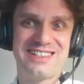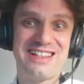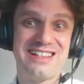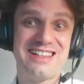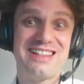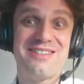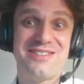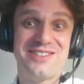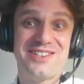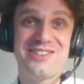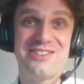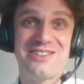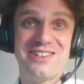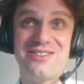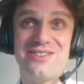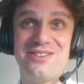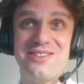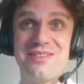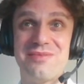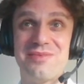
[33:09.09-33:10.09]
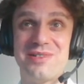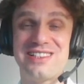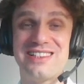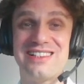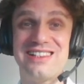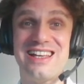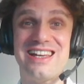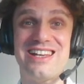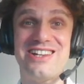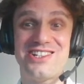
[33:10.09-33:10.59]
that gives you a good
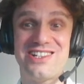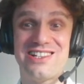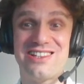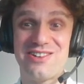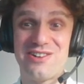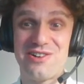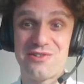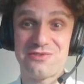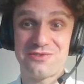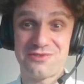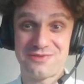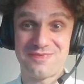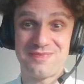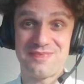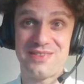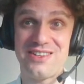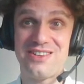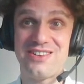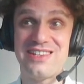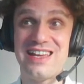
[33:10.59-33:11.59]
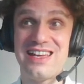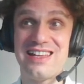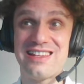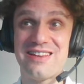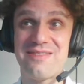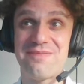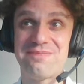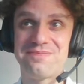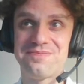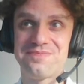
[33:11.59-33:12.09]
representation of your data.